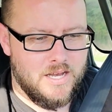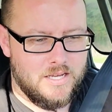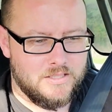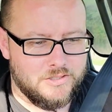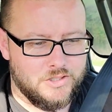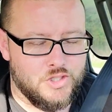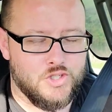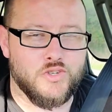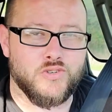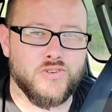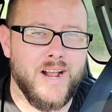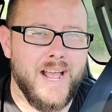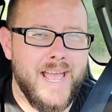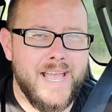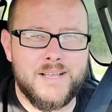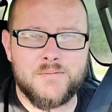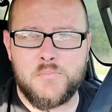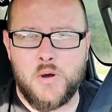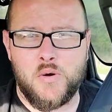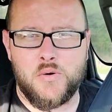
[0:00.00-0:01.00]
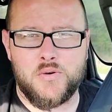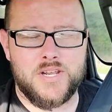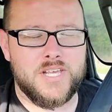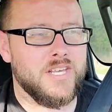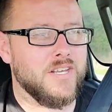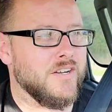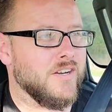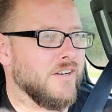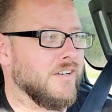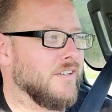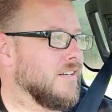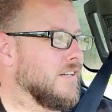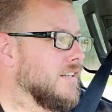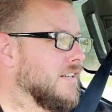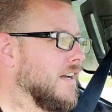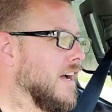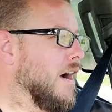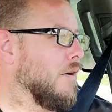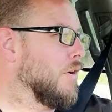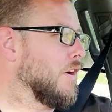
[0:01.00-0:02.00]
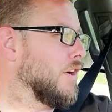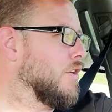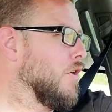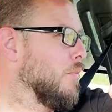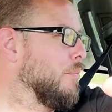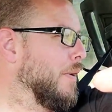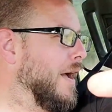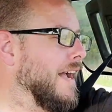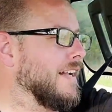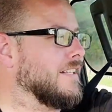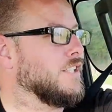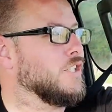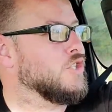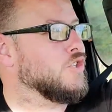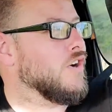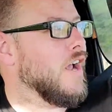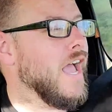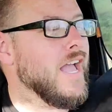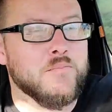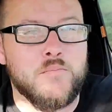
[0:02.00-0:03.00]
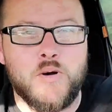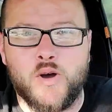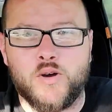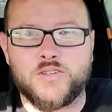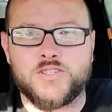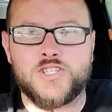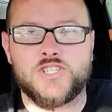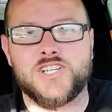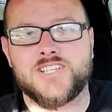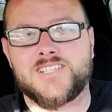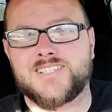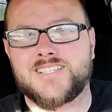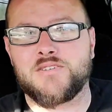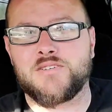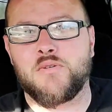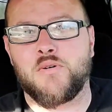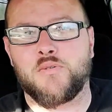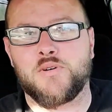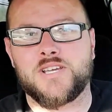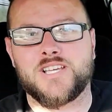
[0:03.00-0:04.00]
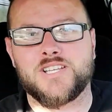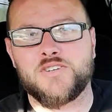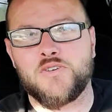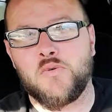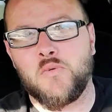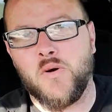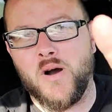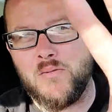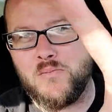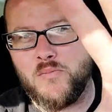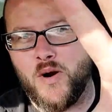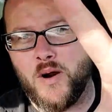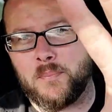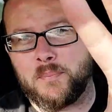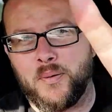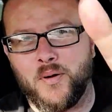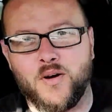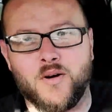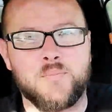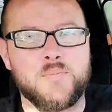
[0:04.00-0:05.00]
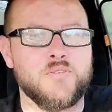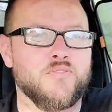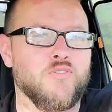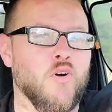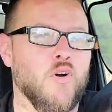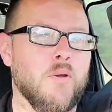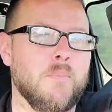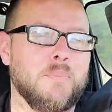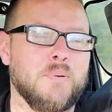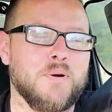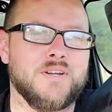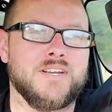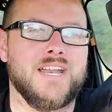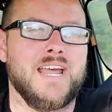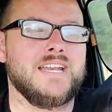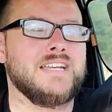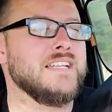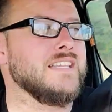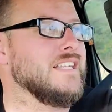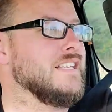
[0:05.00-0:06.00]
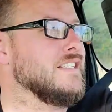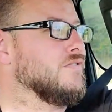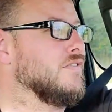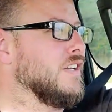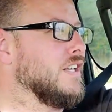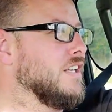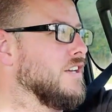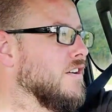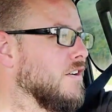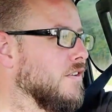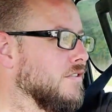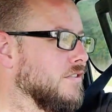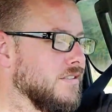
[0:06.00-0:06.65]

drag mode here. I want to go back to drag mode and just see what we can do. One more pull before we put an end to this video.